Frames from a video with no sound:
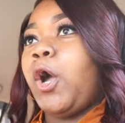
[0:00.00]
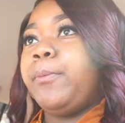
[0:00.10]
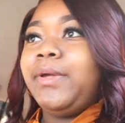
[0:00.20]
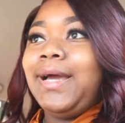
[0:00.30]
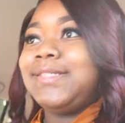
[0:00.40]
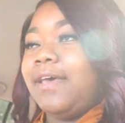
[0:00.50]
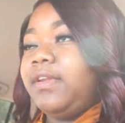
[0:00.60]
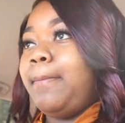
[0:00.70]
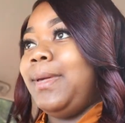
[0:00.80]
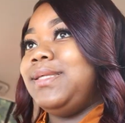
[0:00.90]
I hope you guys have
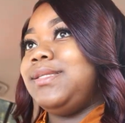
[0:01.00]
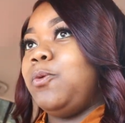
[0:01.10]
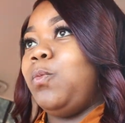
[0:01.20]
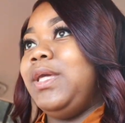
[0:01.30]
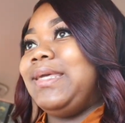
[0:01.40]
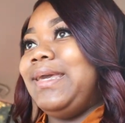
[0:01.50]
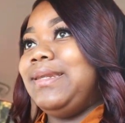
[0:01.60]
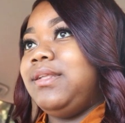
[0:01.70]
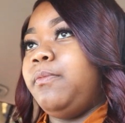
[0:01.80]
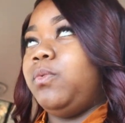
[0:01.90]
an amazing
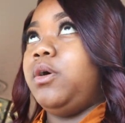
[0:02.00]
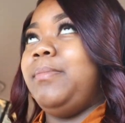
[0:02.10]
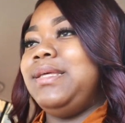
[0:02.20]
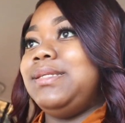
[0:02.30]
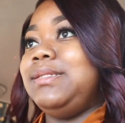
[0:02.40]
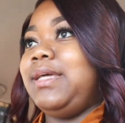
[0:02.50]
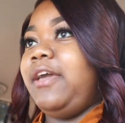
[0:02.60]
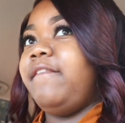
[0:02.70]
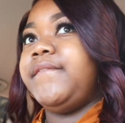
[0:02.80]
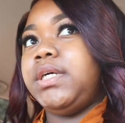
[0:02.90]
weekend and well, amazing
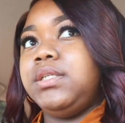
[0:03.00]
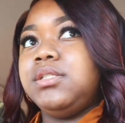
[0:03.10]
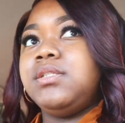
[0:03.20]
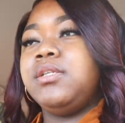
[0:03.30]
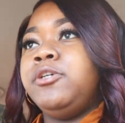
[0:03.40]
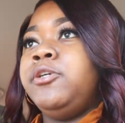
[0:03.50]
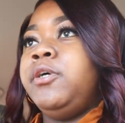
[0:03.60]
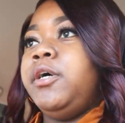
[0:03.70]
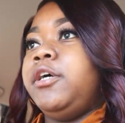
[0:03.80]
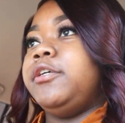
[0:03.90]
day first.
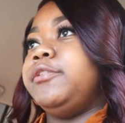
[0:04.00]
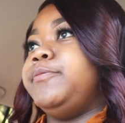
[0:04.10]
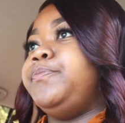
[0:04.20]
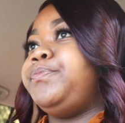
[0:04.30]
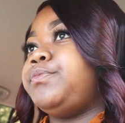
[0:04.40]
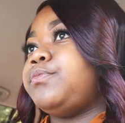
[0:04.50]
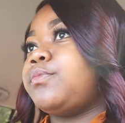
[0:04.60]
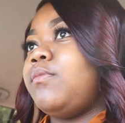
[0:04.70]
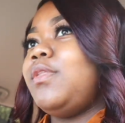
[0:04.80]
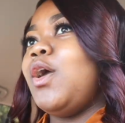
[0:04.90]
Um,
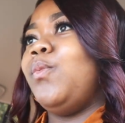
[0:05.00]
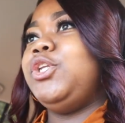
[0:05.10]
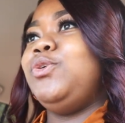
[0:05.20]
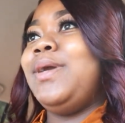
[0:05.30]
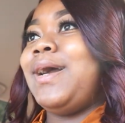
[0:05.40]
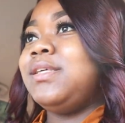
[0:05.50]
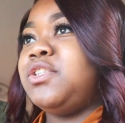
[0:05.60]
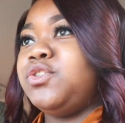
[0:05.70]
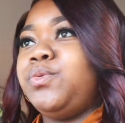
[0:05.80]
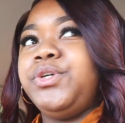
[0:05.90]
what do you guys
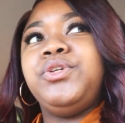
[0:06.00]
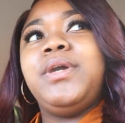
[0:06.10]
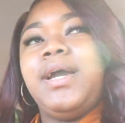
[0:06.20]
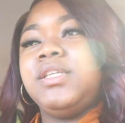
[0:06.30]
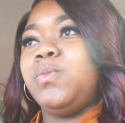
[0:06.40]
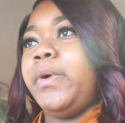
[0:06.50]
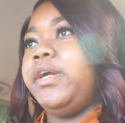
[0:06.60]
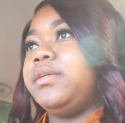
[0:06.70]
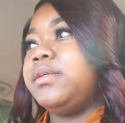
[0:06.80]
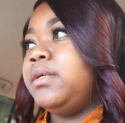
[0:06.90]
do? Where do you guys work?